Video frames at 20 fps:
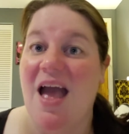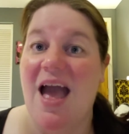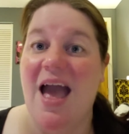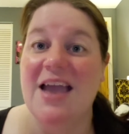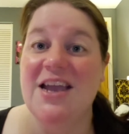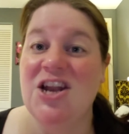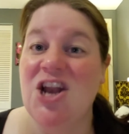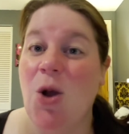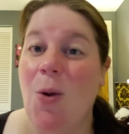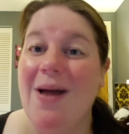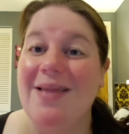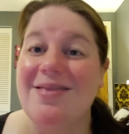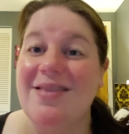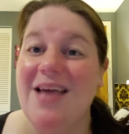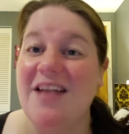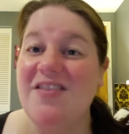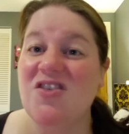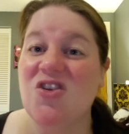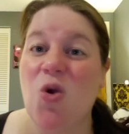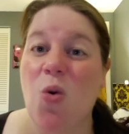And you know what?
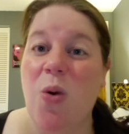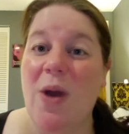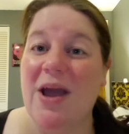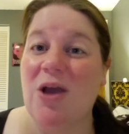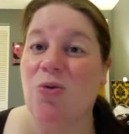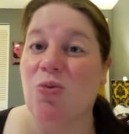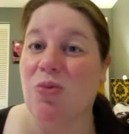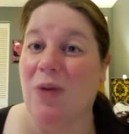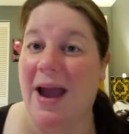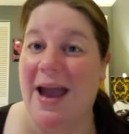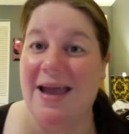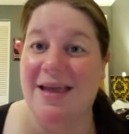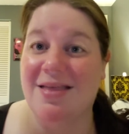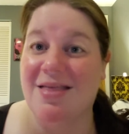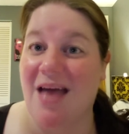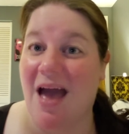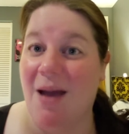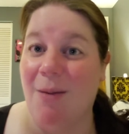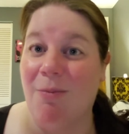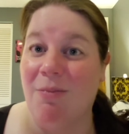Let's quick rank
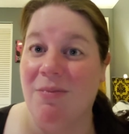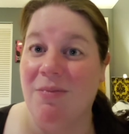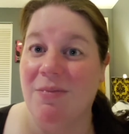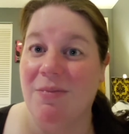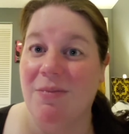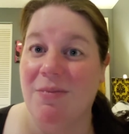them